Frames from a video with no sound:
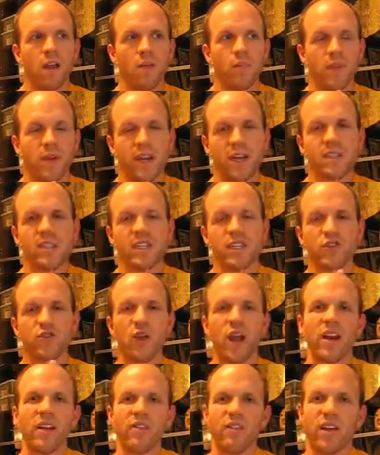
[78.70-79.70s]
Because he's
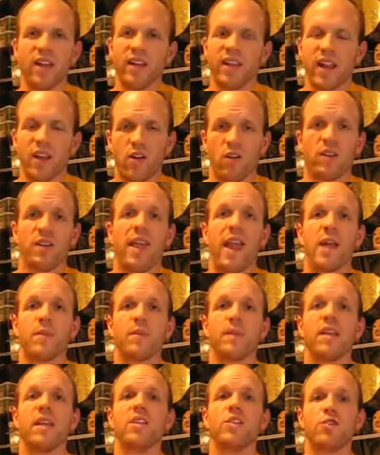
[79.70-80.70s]
trying to find a guy called
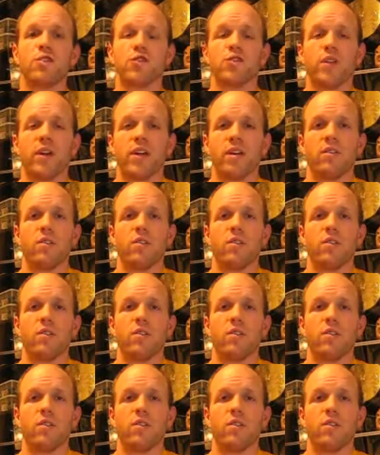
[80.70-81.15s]
Captain Industry.